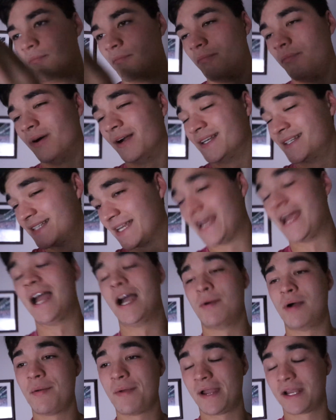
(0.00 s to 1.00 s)
But
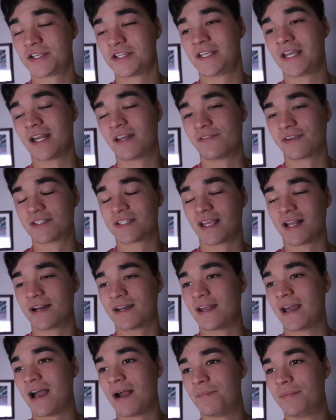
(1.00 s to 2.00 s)
damn, I'm actually kind of excited to
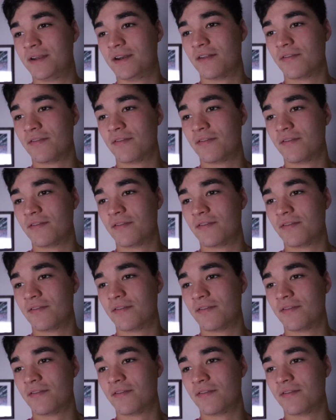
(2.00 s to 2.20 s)
hop into